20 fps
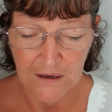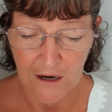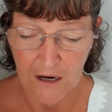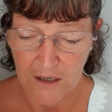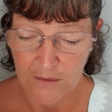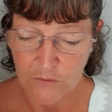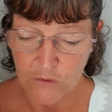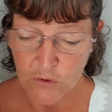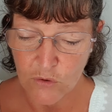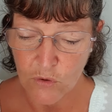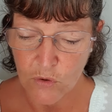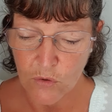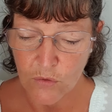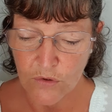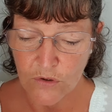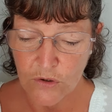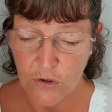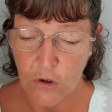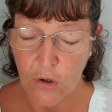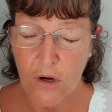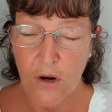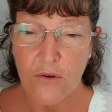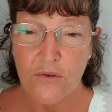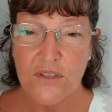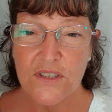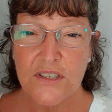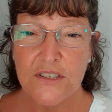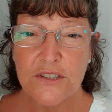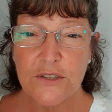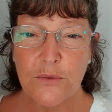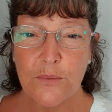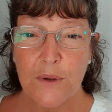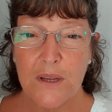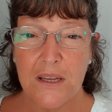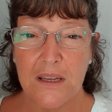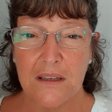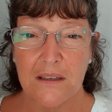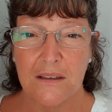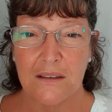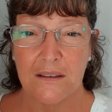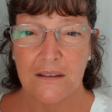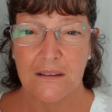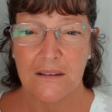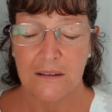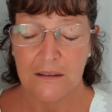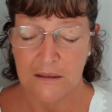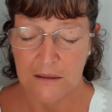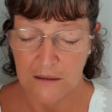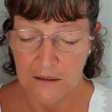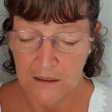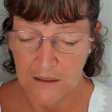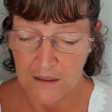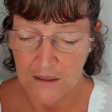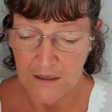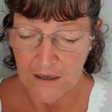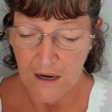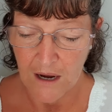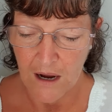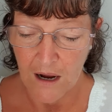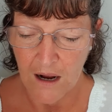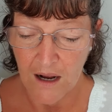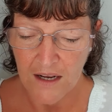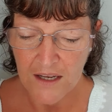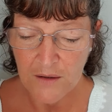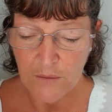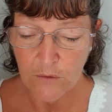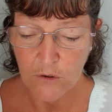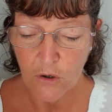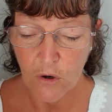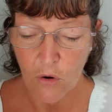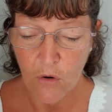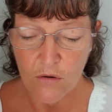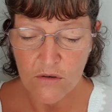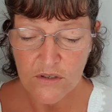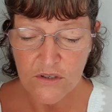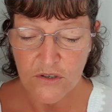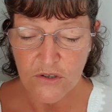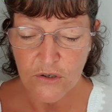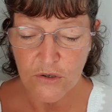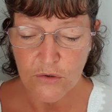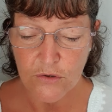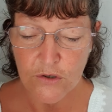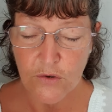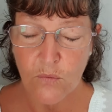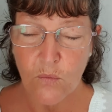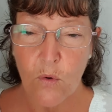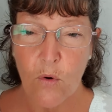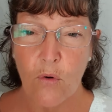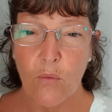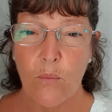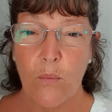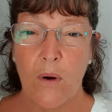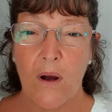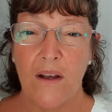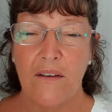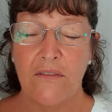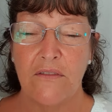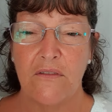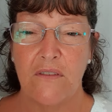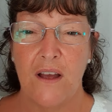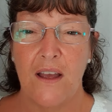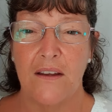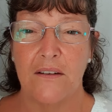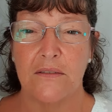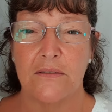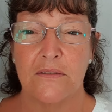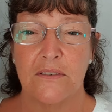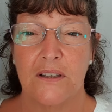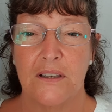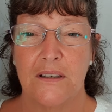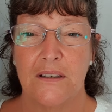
I am drawing you closer to me. I am causing you to walk by faith.